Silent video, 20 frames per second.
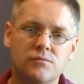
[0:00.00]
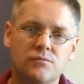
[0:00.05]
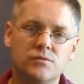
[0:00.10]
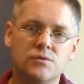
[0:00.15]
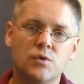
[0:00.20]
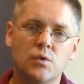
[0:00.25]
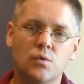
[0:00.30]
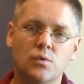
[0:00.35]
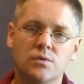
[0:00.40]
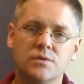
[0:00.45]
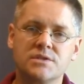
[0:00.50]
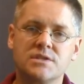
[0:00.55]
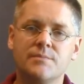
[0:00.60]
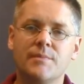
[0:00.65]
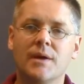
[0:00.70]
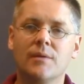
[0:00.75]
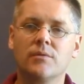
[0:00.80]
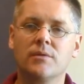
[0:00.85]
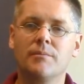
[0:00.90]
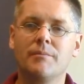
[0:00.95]
tools to
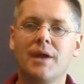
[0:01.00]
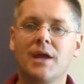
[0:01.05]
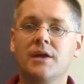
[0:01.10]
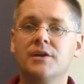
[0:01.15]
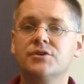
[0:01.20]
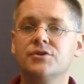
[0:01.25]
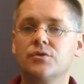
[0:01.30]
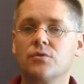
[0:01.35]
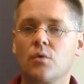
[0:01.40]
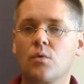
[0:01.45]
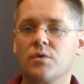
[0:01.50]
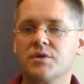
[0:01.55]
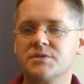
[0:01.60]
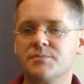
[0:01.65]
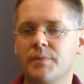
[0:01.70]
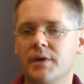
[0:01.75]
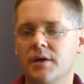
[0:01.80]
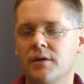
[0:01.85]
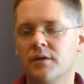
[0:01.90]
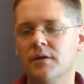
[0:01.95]
be able to manage your horse
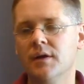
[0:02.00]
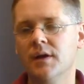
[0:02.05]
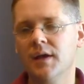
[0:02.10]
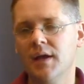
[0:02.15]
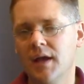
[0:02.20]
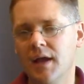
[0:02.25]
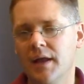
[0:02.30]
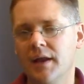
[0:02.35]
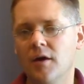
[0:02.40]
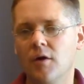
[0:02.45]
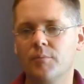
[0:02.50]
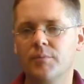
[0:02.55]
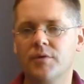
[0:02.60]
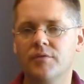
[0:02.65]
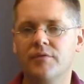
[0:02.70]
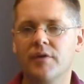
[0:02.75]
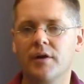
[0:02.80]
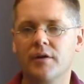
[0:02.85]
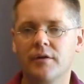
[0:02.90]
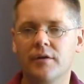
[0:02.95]
better and help your
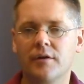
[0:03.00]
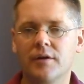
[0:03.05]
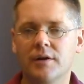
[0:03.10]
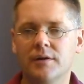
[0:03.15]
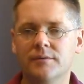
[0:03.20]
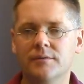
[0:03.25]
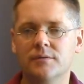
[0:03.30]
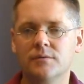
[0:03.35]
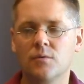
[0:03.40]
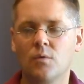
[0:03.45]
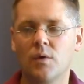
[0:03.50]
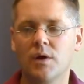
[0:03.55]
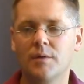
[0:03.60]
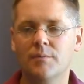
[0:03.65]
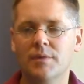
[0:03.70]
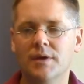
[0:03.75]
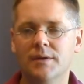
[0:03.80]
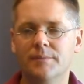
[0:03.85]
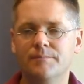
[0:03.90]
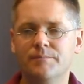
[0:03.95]
veterinarian quite a
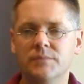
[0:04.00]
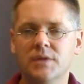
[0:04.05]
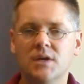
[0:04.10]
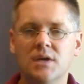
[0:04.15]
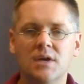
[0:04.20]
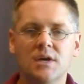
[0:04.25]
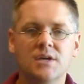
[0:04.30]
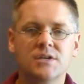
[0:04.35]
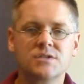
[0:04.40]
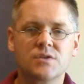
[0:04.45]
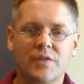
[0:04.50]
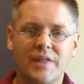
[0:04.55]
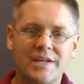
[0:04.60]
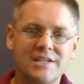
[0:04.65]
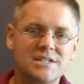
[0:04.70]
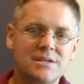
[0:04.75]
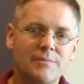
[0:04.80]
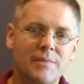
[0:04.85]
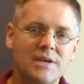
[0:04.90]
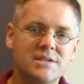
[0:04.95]
bit. So
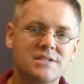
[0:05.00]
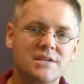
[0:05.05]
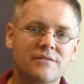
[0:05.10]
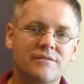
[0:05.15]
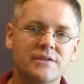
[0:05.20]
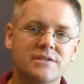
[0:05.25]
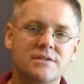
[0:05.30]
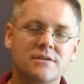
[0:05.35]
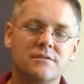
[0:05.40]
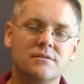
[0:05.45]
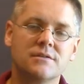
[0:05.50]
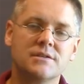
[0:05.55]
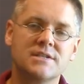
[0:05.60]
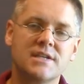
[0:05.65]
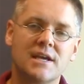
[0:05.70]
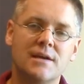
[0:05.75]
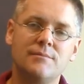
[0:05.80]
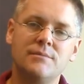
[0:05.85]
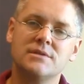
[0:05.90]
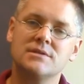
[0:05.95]
that's the basic physical
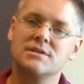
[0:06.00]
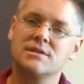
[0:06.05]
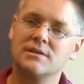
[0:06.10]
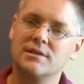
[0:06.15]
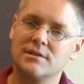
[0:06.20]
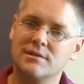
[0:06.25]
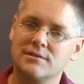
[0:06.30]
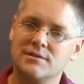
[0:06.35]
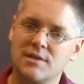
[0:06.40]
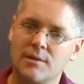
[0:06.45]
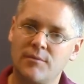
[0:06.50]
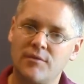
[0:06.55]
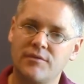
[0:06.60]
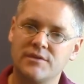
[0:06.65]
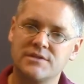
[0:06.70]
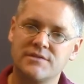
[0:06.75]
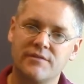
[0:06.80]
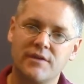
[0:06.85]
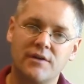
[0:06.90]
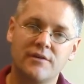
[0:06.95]
exam. Some of
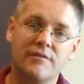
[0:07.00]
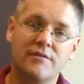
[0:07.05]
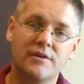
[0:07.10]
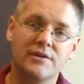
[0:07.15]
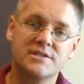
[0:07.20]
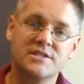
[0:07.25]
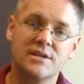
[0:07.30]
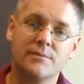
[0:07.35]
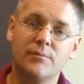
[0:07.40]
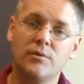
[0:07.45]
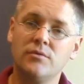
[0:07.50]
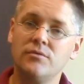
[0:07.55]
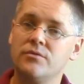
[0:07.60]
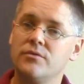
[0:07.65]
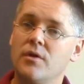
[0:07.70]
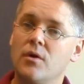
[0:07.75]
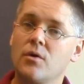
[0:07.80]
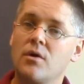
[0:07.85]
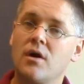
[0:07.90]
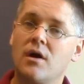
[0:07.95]
it's very, very simple,
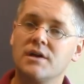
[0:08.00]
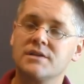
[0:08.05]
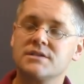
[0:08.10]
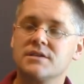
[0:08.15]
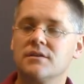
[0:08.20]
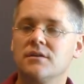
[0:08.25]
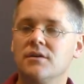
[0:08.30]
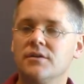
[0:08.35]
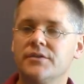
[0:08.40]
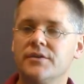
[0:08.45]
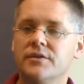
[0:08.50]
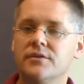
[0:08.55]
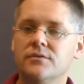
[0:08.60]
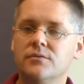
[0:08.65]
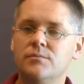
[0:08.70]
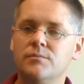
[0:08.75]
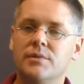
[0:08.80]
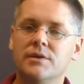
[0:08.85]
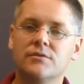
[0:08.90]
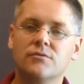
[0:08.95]
no cost at all to do,
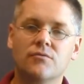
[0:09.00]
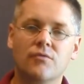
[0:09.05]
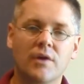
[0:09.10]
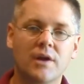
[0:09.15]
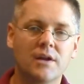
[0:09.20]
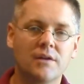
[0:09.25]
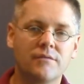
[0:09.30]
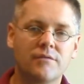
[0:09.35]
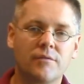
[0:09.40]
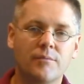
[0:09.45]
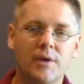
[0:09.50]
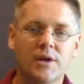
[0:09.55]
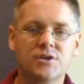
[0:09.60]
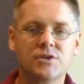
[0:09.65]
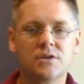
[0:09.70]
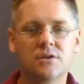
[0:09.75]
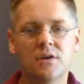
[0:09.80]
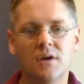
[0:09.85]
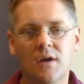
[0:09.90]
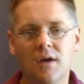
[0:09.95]
but great
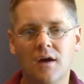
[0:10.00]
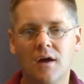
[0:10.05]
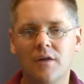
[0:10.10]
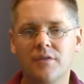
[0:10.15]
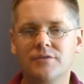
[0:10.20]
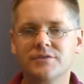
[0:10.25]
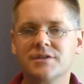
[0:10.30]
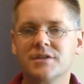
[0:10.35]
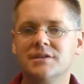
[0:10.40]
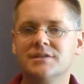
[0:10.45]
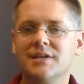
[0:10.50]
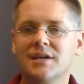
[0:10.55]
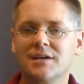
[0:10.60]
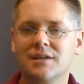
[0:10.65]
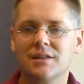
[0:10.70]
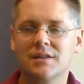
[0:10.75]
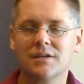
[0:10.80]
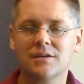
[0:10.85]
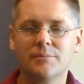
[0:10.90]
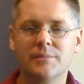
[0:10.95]
information. Others going to take a
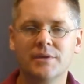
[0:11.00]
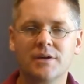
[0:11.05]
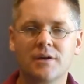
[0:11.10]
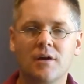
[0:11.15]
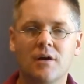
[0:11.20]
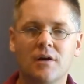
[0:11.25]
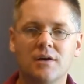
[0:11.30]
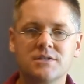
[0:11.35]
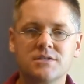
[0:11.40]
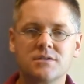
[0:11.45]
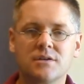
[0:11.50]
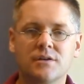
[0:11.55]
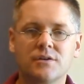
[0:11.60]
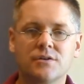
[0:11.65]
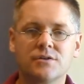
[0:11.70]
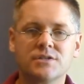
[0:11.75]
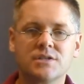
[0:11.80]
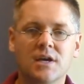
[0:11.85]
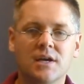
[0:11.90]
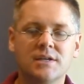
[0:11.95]
little bit of cost on
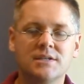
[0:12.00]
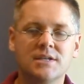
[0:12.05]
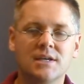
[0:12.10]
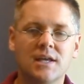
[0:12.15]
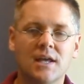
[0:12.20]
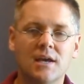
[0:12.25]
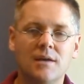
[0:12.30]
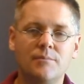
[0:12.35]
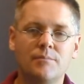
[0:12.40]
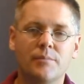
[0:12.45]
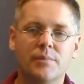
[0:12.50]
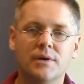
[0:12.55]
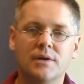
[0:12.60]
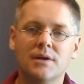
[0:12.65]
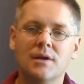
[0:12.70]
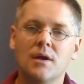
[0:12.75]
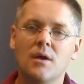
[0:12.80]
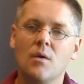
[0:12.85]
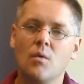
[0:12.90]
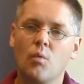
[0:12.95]
your side to get,
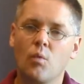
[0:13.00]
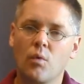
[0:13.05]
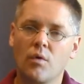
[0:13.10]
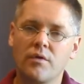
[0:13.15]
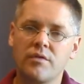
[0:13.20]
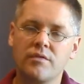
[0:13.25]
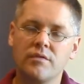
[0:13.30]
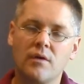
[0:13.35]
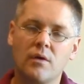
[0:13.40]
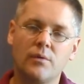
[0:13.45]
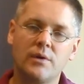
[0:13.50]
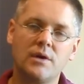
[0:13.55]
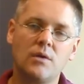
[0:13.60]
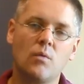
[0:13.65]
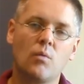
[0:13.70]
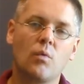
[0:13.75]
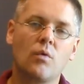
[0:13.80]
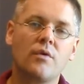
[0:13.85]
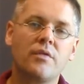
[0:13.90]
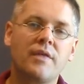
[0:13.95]
but worth knowing,
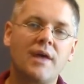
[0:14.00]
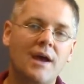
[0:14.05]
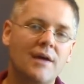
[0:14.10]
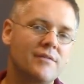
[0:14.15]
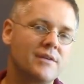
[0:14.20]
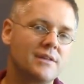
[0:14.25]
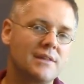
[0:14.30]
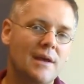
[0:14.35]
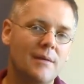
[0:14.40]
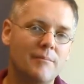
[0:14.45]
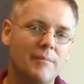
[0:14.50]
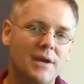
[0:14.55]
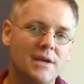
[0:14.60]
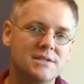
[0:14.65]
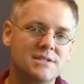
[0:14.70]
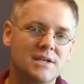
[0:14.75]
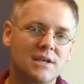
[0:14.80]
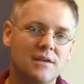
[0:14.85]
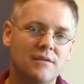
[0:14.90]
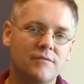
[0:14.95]
worth having that
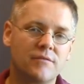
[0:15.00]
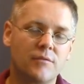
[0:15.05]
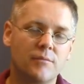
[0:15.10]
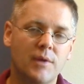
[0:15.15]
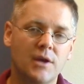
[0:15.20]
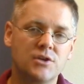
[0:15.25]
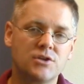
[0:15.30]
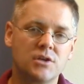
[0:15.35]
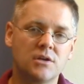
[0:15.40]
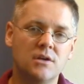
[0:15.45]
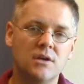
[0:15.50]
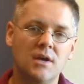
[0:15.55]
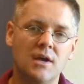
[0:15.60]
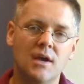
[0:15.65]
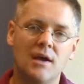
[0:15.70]
basic information.